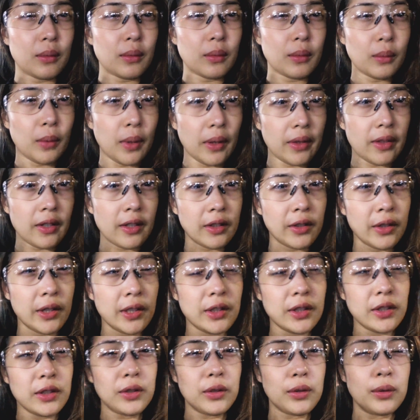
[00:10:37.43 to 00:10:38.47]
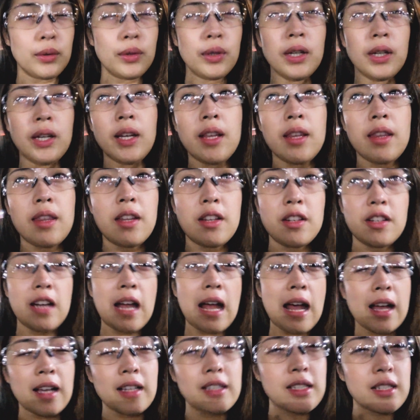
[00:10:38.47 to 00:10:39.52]
what they're going to do. Then
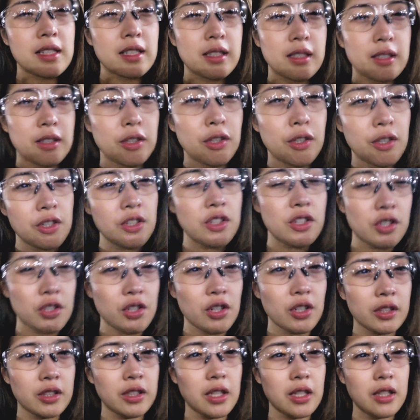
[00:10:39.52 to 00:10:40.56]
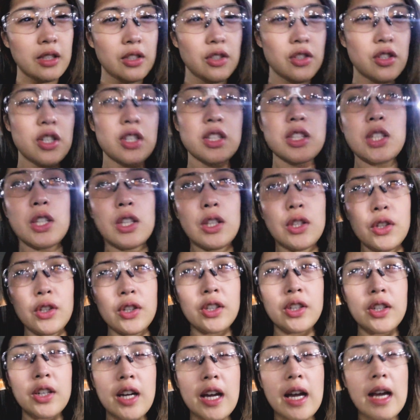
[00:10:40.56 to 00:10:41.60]
you're instructed to just look
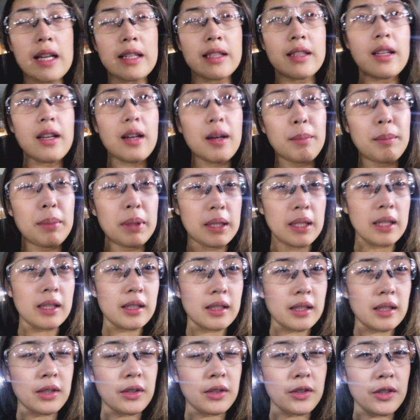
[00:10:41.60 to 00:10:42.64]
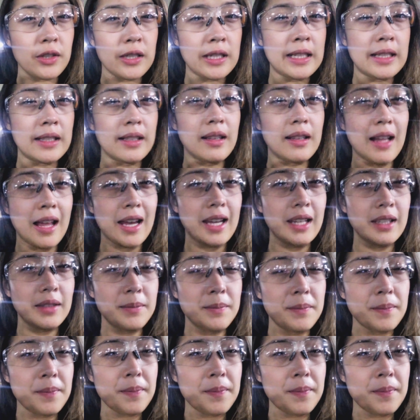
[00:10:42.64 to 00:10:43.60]
at a blinking green light.